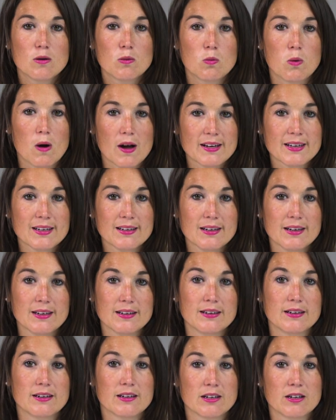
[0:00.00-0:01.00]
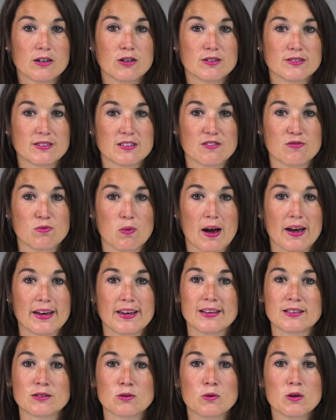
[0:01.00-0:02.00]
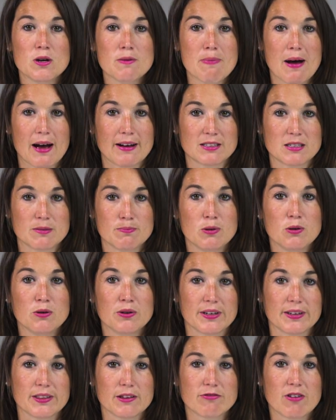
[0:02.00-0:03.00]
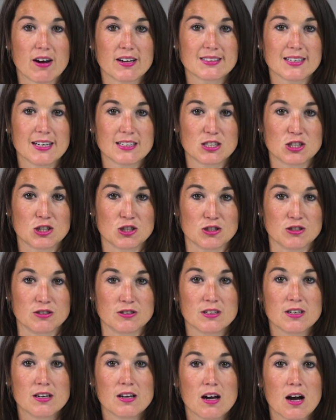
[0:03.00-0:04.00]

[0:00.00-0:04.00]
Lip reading: Working in an inclusive way is all about deploying the right attitude,